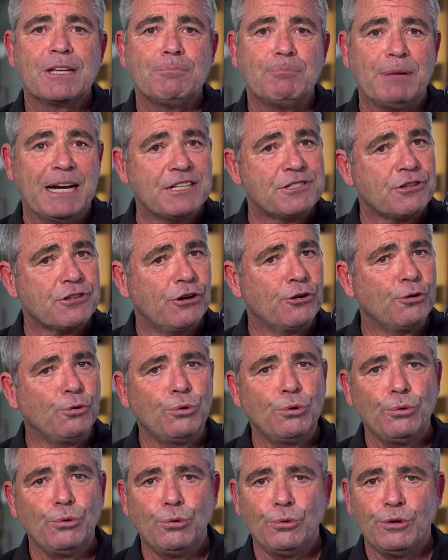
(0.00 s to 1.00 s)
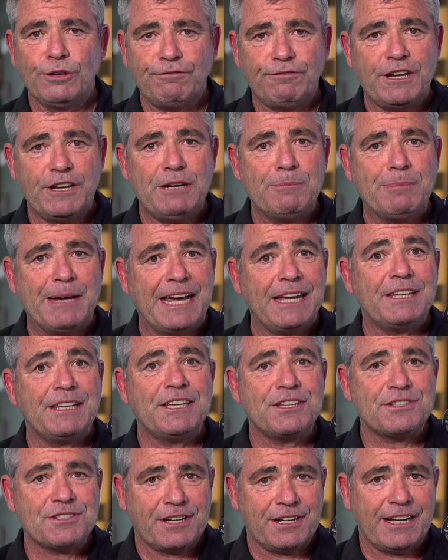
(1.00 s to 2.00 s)
based on all the feedback
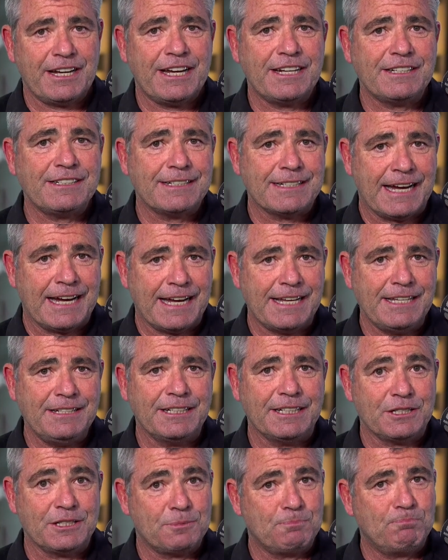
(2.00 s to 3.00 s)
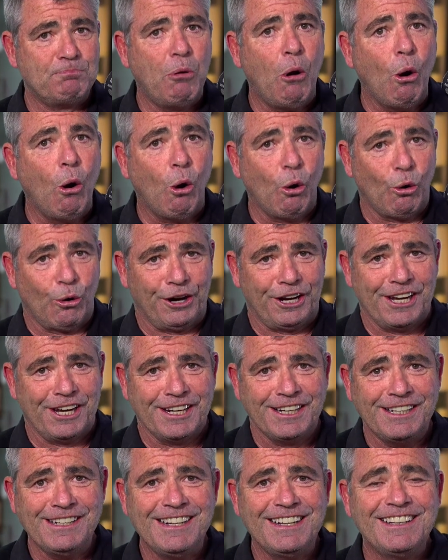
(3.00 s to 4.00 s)
yesterday and today, and it's pouring
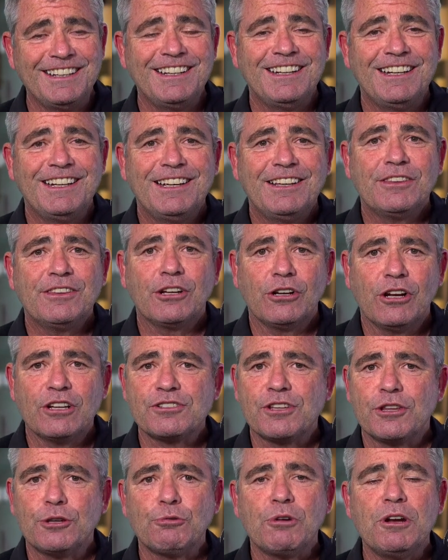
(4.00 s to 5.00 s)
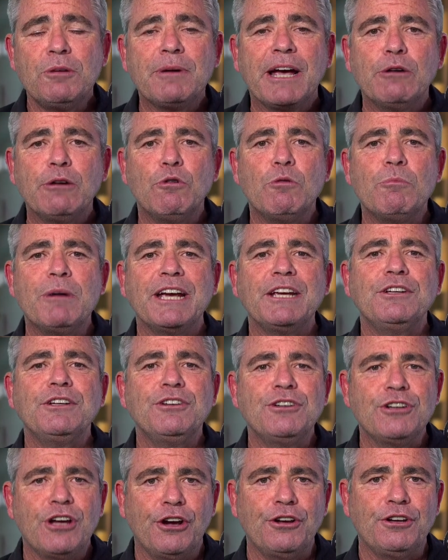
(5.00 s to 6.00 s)
in, the loss of the rebate will make
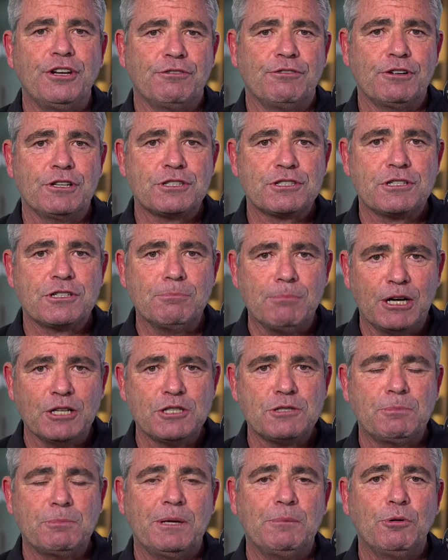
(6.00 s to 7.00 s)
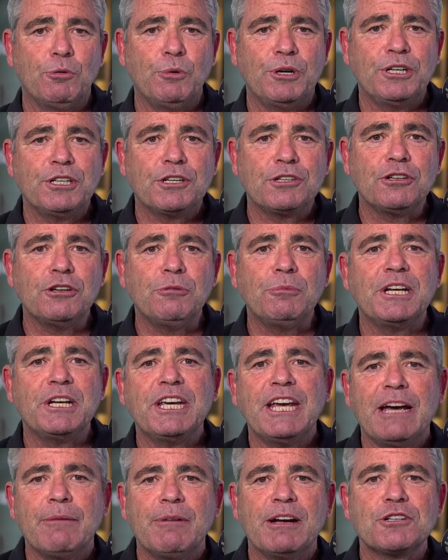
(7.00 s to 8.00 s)
no difference to most people when
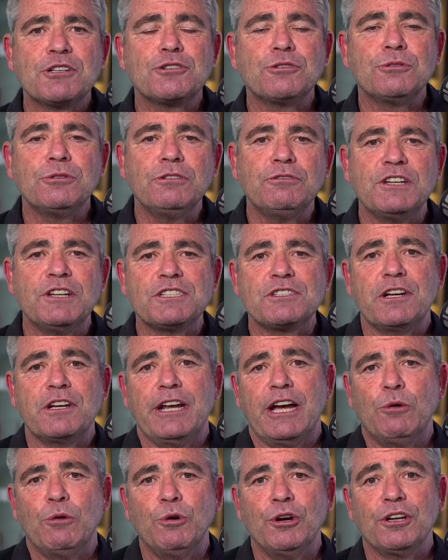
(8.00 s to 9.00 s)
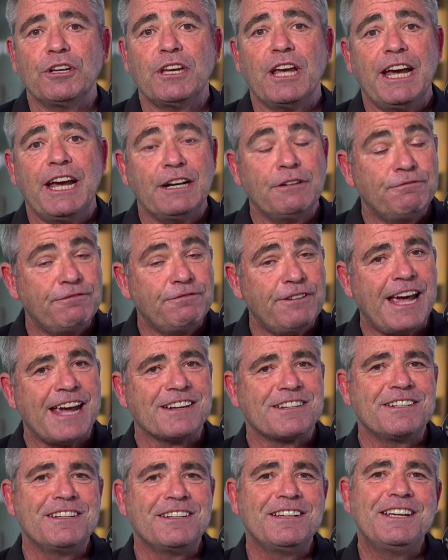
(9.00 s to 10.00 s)
determining how much to invest in our work. And in
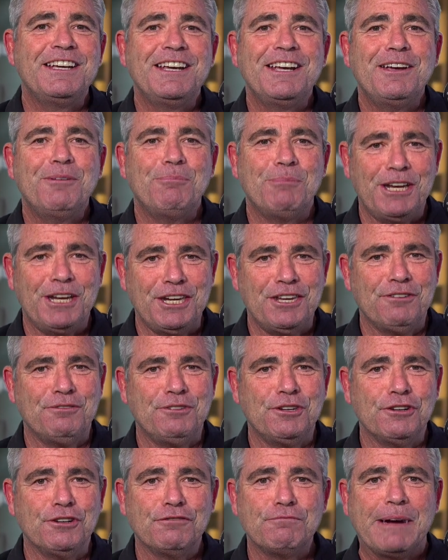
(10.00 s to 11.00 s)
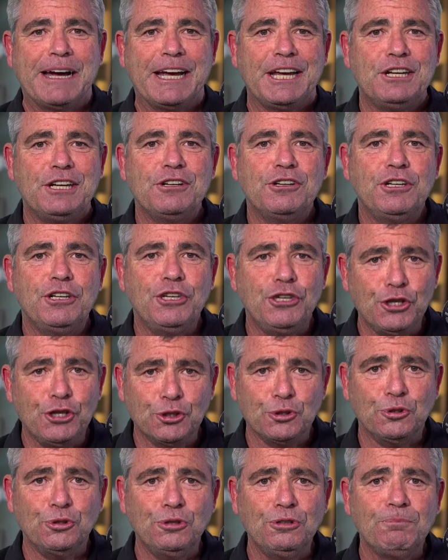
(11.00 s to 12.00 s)
fact, many of you have made
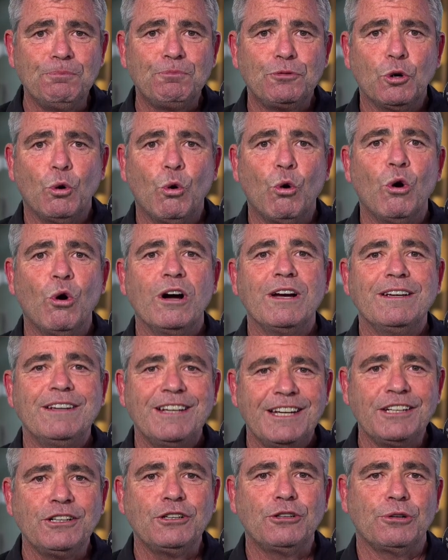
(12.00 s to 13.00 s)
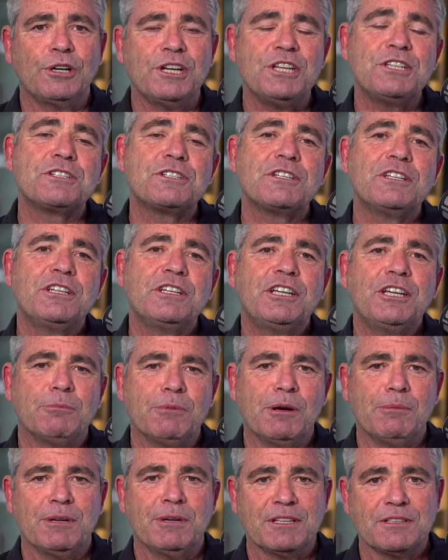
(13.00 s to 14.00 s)
new or increased
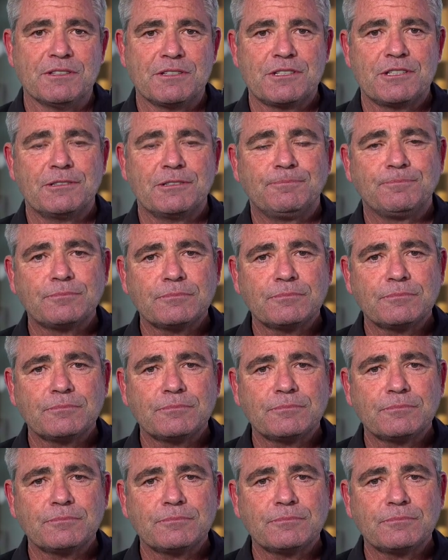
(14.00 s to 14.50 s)
commitments.